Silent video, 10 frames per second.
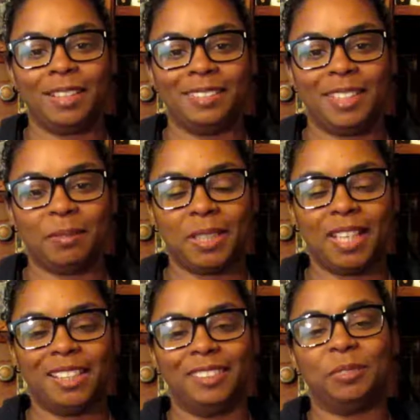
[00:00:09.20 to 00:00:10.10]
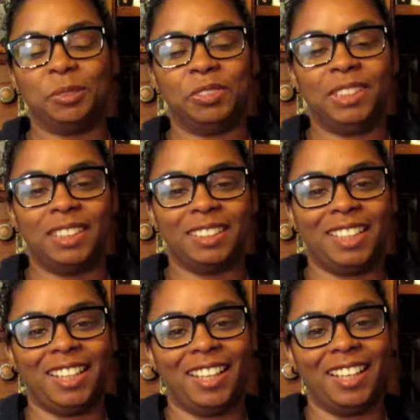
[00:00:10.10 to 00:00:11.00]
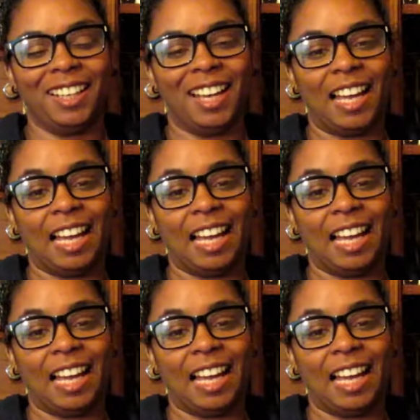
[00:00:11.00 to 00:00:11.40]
What's up, guys? Movie Junkie here,